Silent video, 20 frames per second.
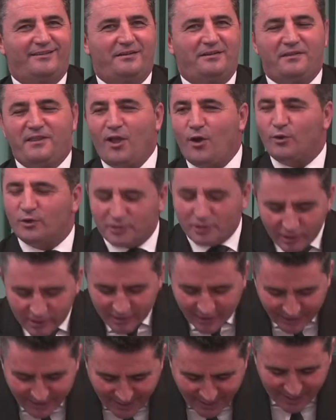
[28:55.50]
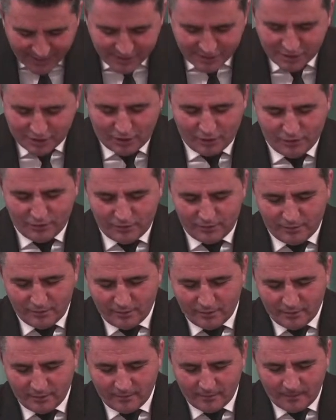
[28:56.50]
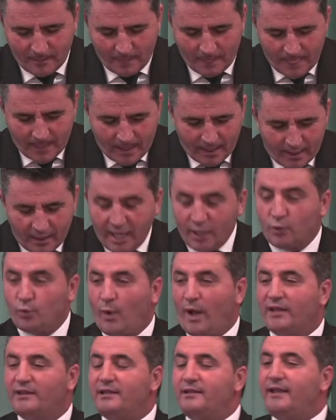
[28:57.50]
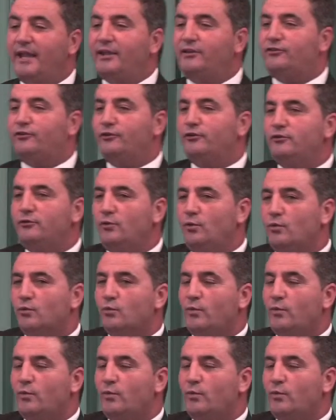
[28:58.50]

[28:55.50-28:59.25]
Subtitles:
They will turn against you. And what did they do?